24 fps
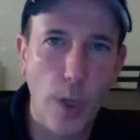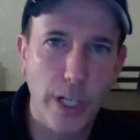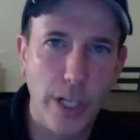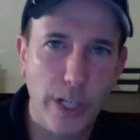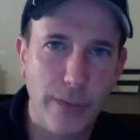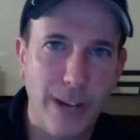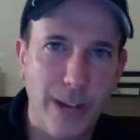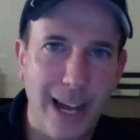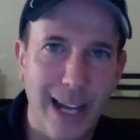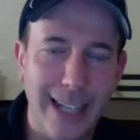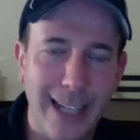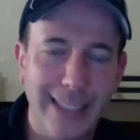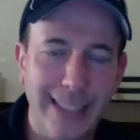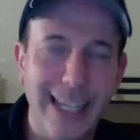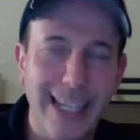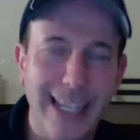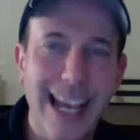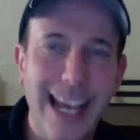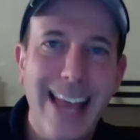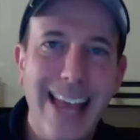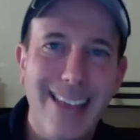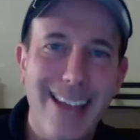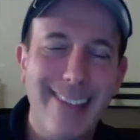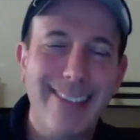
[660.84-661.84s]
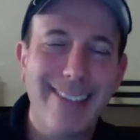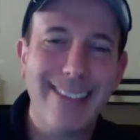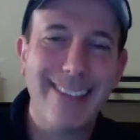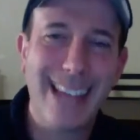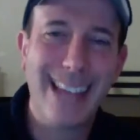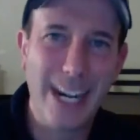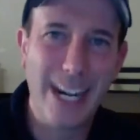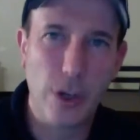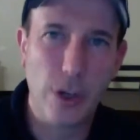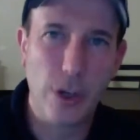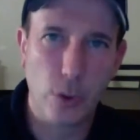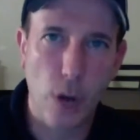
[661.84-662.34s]
find that
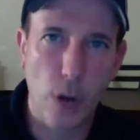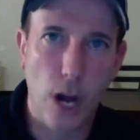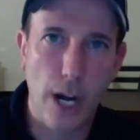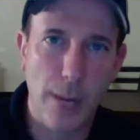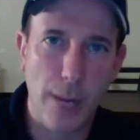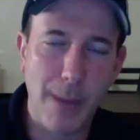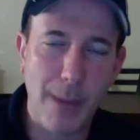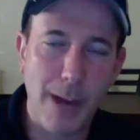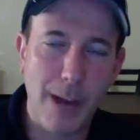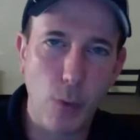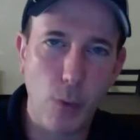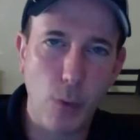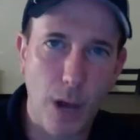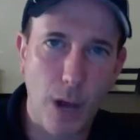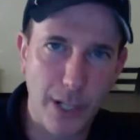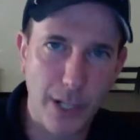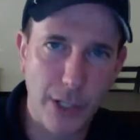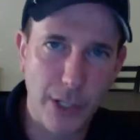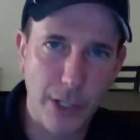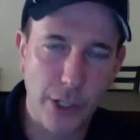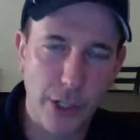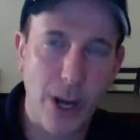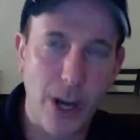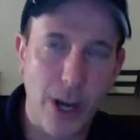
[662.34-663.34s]
later on in my roster,